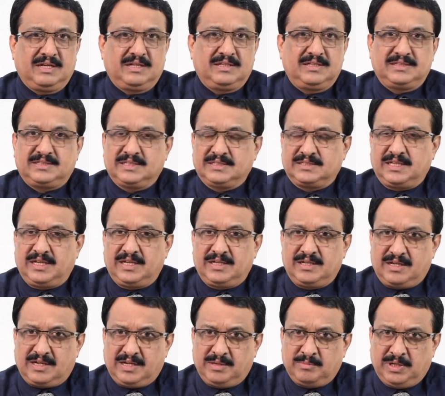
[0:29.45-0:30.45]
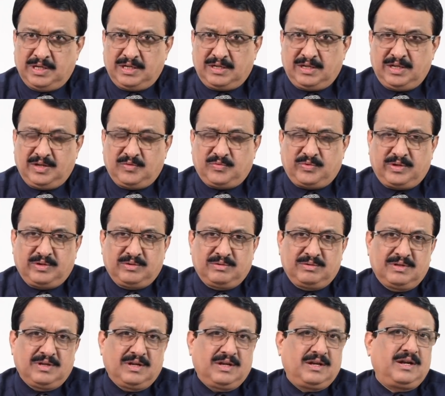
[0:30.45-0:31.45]
This is NRI Money Clinic for
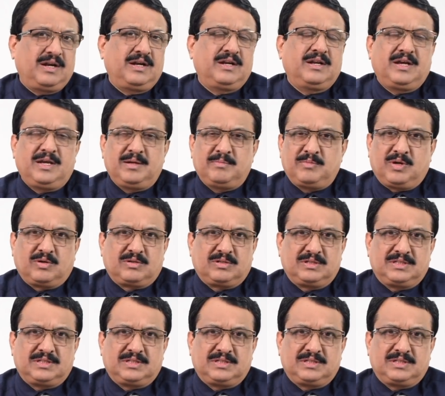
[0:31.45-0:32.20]
you, and I am Dr.